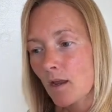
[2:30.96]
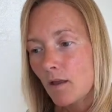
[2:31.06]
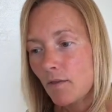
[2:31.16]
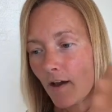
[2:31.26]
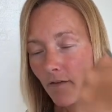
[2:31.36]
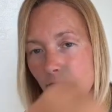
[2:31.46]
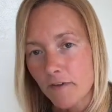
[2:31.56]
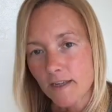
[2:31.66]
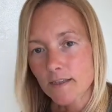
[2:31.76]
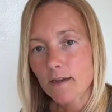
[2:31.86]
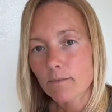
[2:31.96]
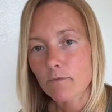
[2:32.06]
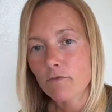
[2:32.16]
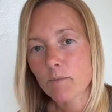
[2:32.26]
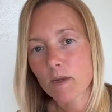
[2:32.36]
their victim
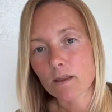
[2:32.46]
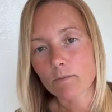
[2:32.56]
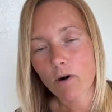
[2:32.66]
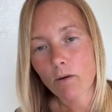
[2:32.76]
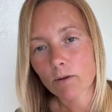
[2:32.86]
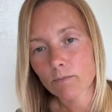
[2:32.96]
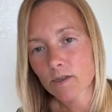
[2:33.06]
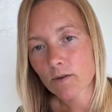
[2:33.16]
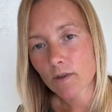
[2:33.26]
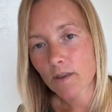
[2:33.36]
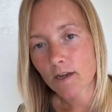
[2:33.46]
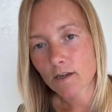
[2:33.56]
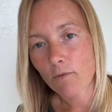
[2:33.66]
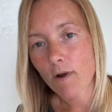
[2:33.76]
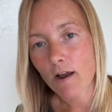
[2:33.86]
for being the problem so that they
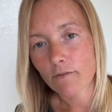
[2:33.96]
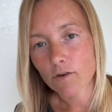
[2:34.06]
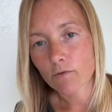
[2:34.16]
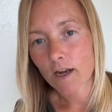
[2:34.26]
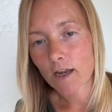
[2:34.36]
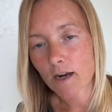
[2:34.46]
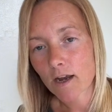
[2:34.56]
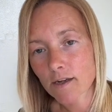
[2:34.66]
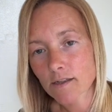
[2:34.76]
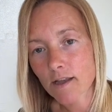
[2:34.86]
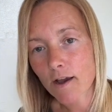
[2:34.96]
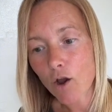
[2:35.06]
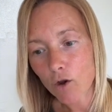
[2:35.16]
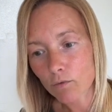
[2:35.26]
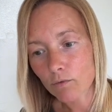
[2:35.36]
don't have to recognize their
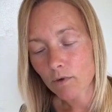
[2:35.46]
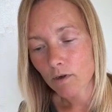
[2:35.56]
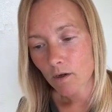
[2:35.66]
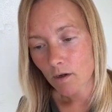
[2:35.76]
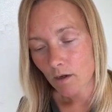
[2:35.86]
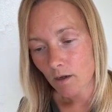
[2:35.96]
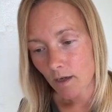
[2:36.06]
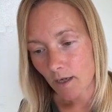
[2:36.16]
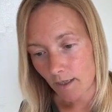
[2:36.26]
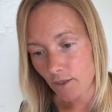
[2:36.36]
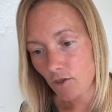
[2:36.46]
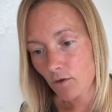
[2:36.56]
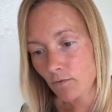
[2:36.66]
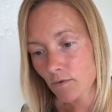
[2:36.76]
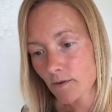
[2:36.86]
own
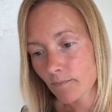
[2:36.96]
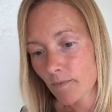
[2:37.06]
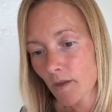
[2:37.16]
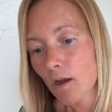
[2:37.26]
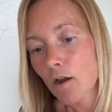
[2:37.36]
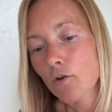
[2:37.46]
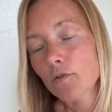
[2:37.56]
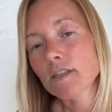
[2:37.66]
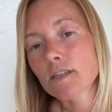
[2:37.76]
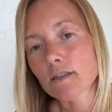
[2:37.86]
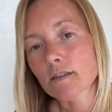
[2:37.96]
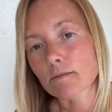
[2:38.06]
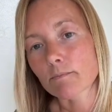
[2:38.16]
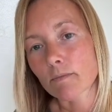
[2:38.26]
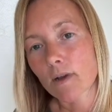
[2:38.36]
issues.
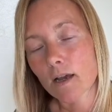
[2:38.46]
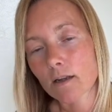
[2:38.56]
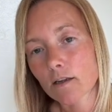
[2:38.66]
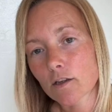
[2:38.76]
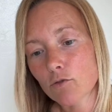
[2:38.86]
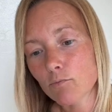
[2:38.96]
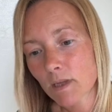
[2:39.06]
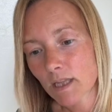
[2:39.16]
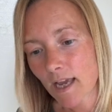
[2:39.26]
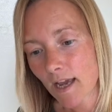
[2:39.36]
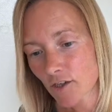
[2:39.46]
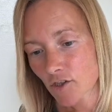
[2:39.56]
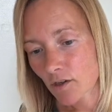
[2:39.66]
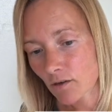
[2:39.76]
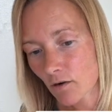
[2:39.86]
Criticism and
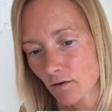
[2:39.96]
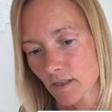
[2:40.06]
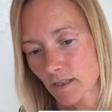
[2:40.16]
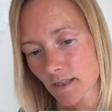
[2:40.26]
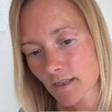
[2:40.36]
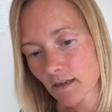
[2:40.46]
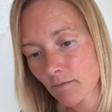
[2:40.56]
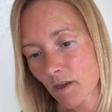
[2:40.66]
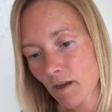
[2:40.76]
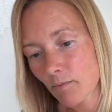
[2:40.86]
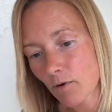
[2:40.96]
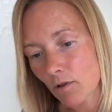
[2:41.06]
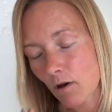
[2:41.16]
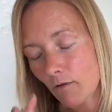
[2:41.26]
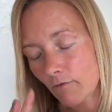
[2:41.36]
humiliation. Narcissistic
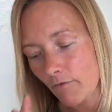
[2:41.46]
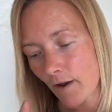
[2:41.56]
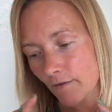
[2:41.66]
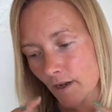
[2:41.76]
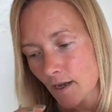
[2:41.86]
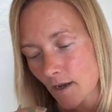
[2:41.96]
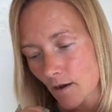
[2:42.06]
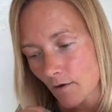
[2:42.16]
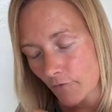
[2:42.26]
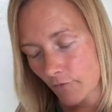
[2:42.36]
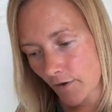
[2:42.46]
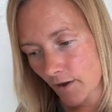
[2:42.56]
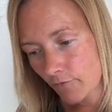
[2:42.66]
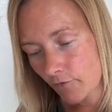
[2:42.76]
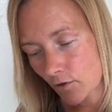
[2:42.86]
people are very
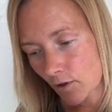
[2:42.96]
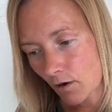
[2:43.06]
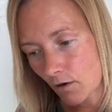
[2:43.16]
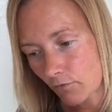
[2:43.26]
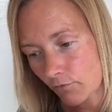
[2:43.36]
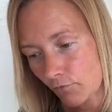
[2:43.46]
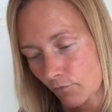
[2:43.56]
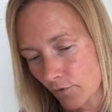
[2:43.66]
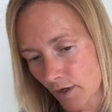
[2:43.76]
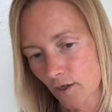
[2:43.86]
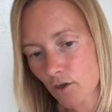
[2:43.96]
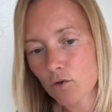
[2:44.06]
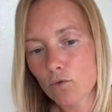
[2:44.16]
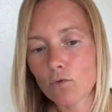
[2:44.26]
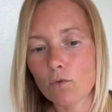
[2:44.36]
fearful of
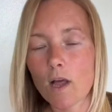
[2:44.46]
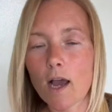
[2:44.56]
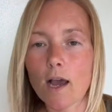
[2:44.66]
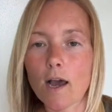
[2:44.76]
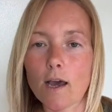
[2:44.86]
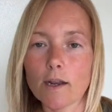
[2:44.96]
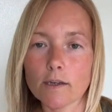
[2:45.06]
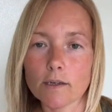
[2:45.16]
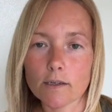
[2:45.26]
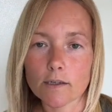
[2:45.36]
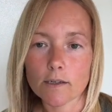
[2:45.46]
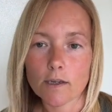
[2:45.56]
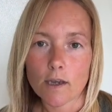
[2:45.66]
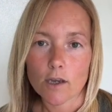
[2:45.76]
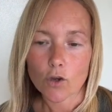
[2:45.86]
ridicule and
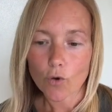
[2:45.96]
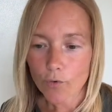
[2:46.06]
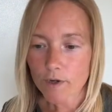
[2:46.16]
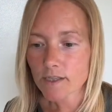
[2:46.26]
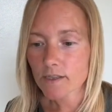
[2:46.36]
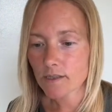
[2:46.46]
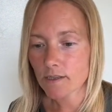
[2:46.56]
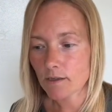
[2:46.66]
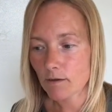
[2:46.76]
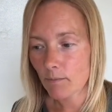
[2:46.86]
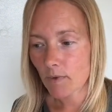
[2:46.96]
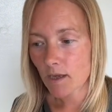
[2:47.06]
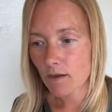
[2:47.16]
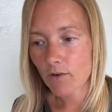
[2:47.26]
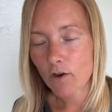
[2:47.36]
criticism.
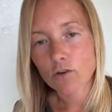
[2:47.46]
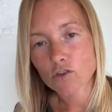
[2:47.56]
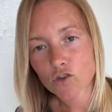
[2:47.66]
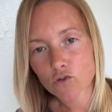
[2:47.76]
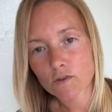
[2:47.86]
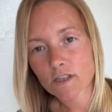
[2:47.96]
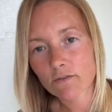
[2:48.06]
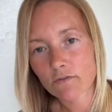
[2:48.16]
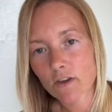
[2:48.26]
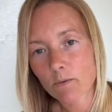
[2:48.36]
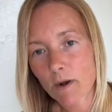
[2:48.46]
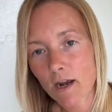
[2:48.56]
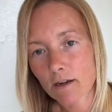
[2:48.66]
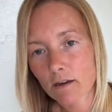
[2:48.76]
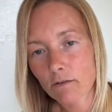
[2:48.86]
Even constructive
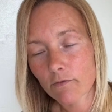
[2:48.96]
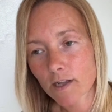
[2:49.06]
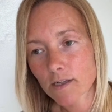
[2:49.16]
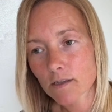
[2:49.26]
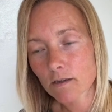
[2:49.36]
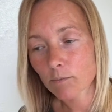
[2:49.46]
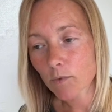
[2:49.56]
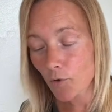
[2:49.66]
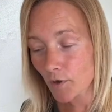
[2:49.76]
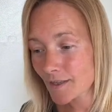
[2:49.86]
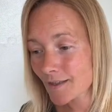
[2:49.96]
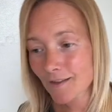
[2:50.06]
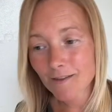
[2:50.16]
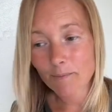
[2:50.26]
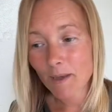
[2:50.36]
feedback offends them.
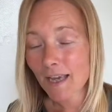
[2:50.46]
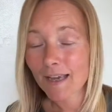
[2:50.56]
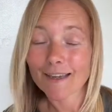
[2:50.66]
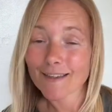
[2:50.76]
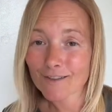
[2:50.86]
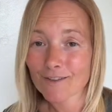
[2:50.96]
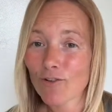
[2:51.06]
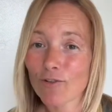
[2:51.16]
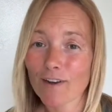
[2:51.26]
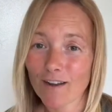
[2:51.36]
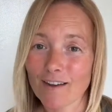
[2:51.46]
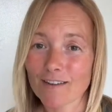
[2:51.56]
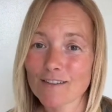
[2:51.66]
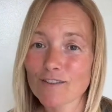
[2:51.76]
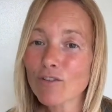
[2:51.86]
Criticism is not
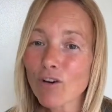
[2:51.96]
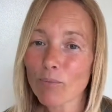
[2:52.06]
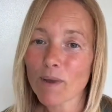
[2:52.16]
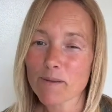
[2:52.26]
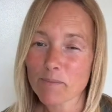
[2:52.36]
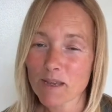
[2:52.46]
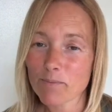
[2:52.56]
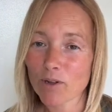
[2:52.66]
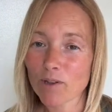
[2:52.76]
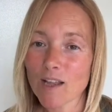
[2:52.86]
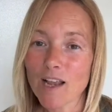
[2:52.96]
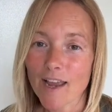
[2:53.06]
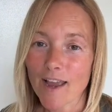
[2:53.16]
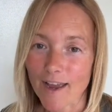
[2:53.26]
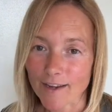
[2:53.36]
nice. Not many people
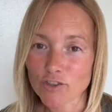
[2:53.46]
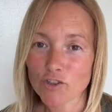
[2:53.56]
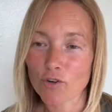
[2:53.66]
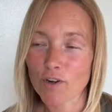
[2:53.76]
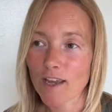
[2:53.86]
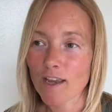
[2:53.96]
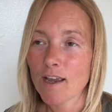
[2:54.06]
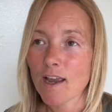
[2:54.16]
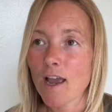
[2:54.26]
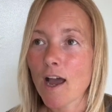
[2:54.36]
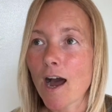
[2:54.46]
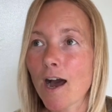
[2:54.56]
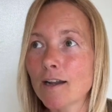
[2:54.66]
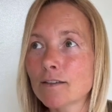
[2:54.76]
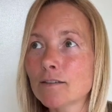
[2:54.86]
enjoy it.
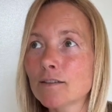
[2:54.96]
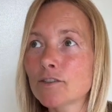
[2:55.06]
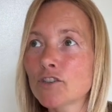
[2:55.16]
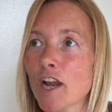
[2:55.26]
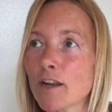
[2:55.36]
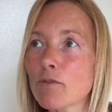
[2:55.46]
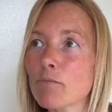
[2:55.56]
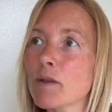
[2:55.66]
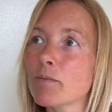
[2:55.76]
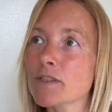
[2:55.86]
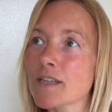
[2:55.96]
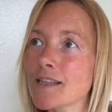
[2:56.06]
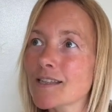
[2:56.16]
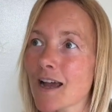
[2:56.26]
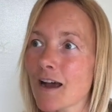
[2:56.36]
And genuine people
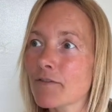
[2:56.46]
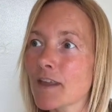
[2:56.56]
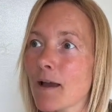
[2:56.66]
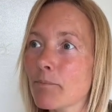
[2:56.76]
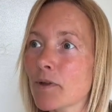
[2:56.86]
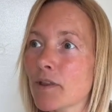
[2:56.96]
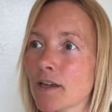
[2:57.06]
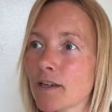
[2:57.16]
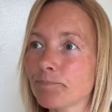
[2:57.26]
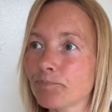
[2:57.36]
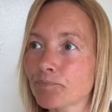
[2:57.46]
tend to have the empathy